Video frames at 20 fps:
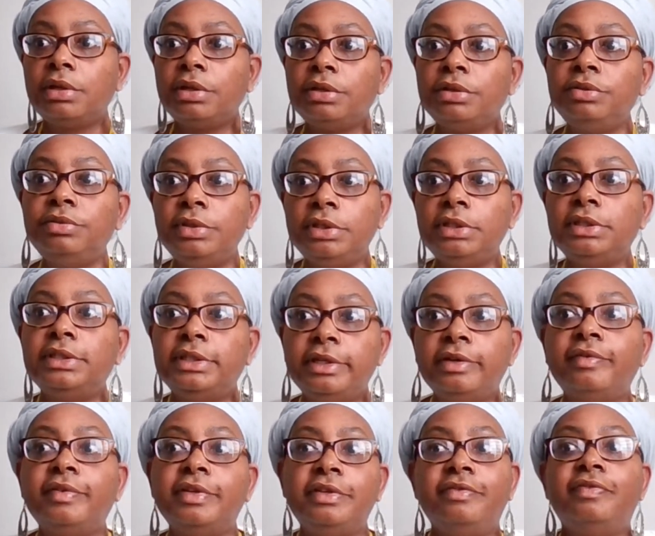you need to
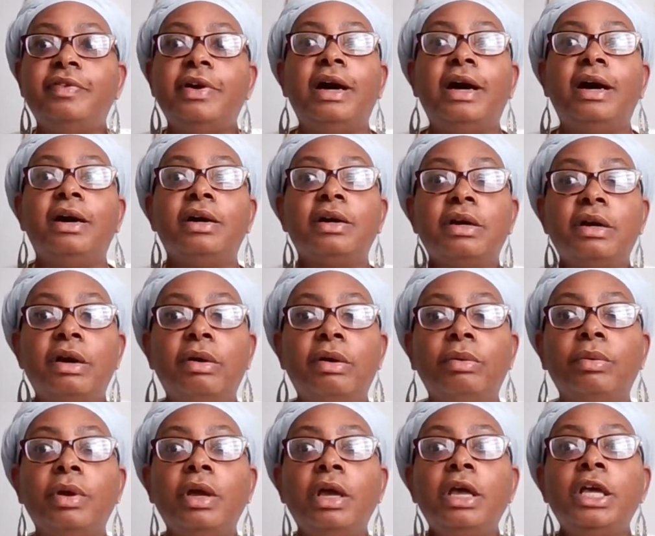give Ifa a
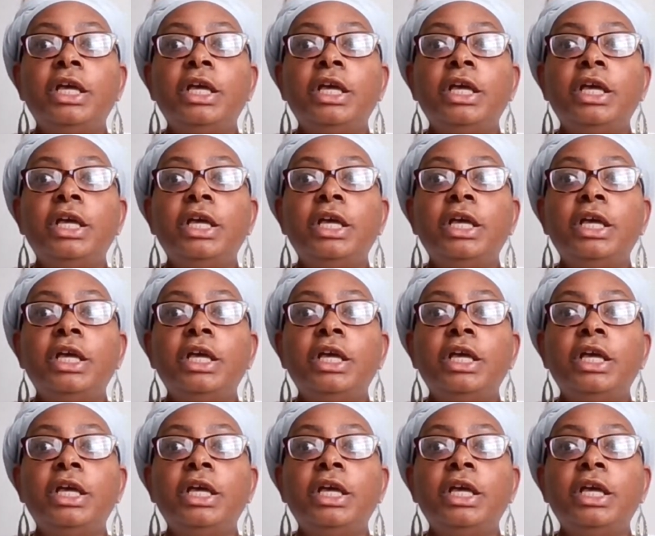goat.